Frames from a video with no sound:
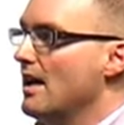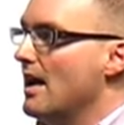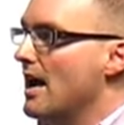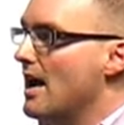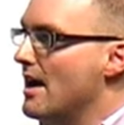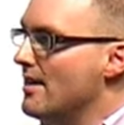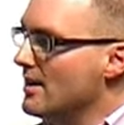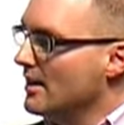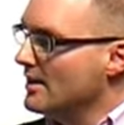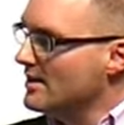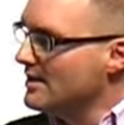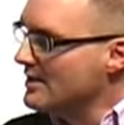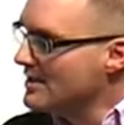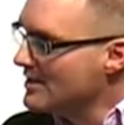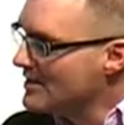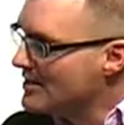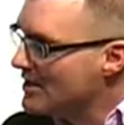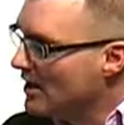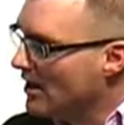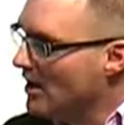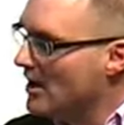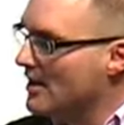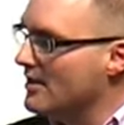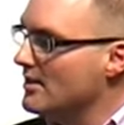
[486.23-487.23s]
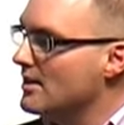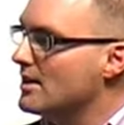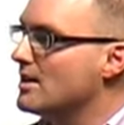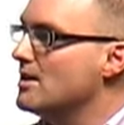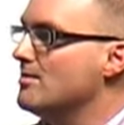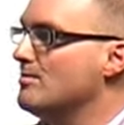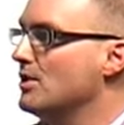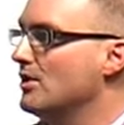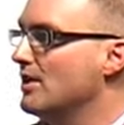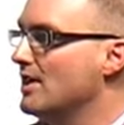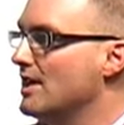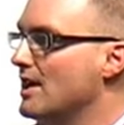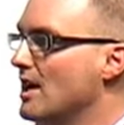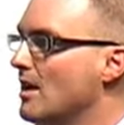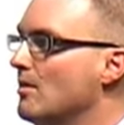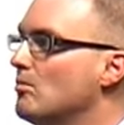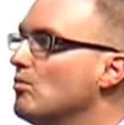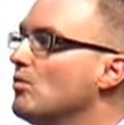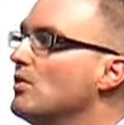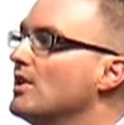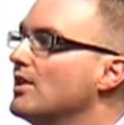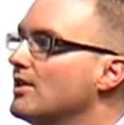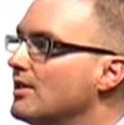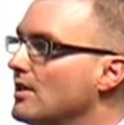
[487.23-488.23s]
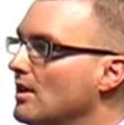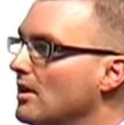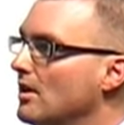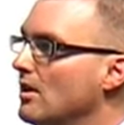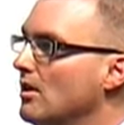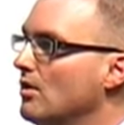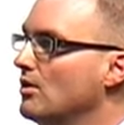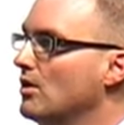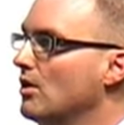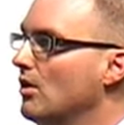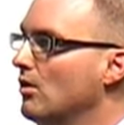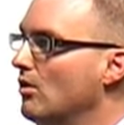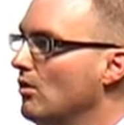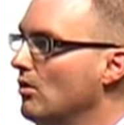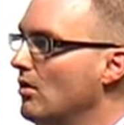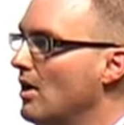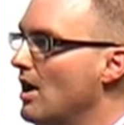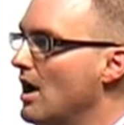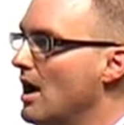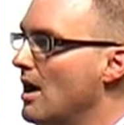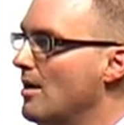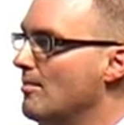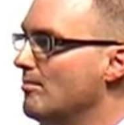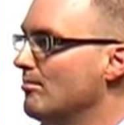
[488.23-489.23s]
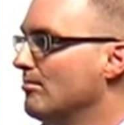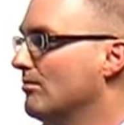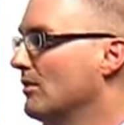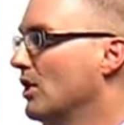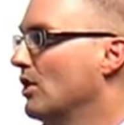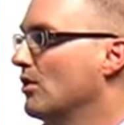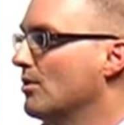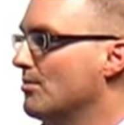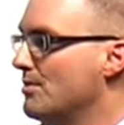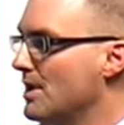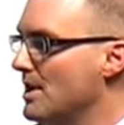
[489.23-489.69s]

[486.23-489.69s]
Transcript: and then design the community up with the local